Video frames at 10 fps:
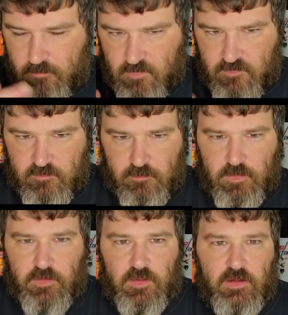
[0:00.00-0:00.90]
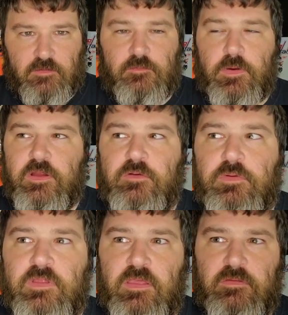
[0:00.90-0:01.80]
This is where a lot of
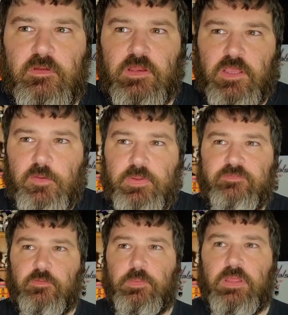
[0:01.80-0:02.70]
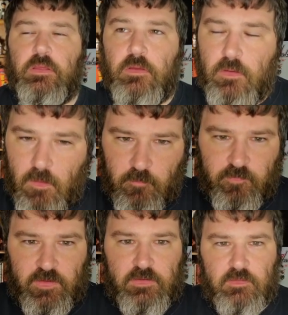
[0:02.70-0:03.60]
swearing is going to come in for me.
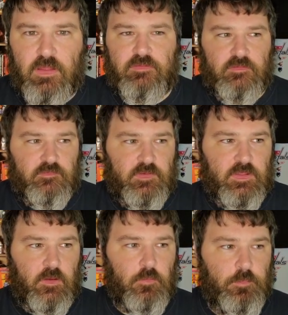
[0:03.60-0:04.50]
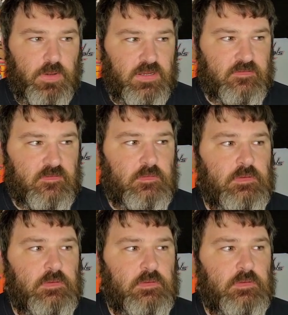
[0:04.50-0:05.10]
Hopefully not this video, but